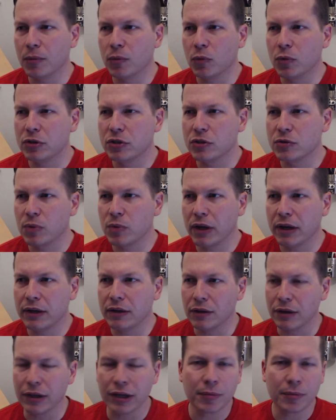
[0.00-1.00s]
which is why I
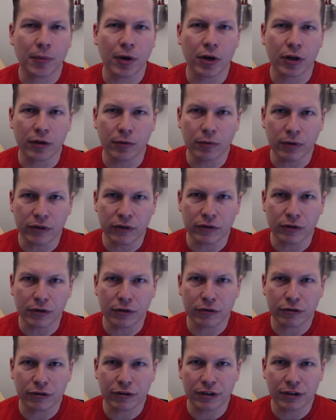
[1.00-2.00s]
don't like market
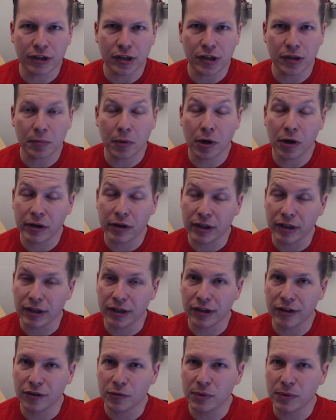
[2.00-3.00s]
research in
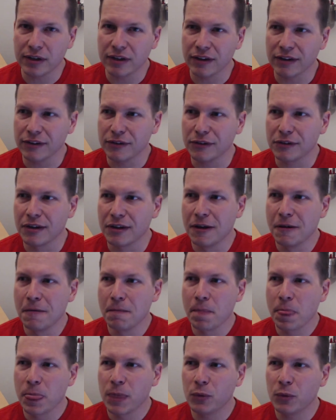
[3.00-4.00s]
marketing, is because
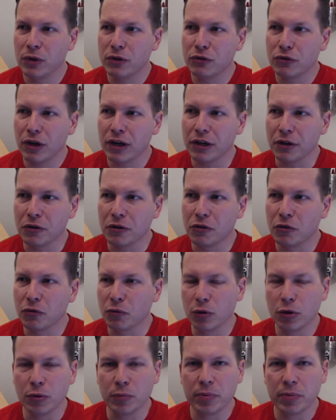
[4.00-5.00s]
we try to
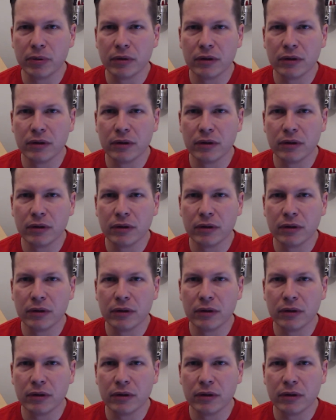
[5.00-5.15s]
group